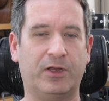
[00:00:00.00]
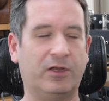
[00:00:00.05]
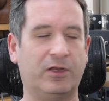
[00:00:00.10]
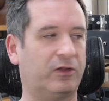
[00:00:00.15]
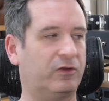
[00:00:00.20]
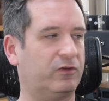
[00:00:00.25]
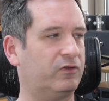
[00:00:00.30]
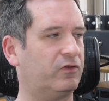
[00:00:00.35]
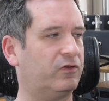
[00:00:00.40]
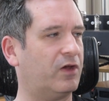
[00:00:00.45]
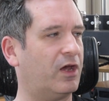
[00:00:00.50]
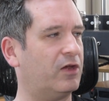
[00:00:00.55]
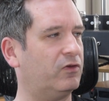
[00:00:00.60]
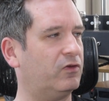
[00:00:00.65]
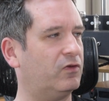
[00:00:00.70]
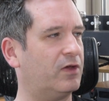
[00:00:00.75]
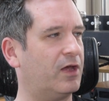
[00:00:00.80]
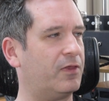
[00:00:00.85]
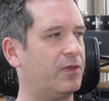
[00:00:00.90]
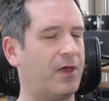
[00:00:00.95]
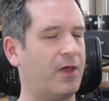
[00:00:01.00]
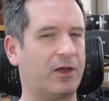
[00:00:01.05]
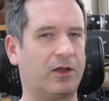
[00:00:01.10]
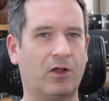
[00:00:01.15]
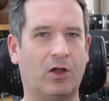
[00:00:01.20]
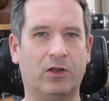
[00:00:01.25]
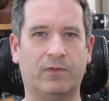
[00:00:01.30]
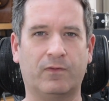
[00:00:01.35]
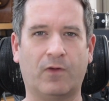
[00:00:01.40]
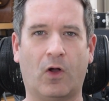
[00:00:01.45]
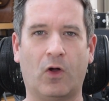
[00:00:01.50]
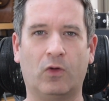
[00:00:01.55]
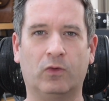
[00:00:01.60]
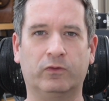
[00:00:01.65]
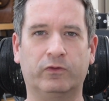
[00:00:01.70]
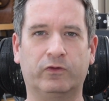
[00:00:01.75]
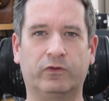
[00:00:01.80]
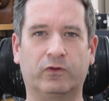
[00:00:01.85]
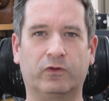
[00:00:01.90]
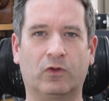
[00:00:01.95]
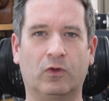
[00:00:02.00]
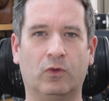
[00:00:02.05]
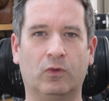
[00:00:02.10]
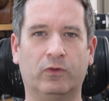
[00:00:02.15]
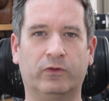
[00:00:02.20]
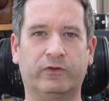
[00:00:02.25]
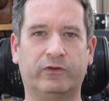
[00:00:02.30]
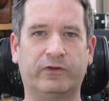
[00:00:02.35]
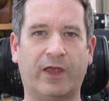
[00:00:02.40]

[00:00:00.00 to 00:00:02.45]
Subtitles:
but in exchange you get that kind of old school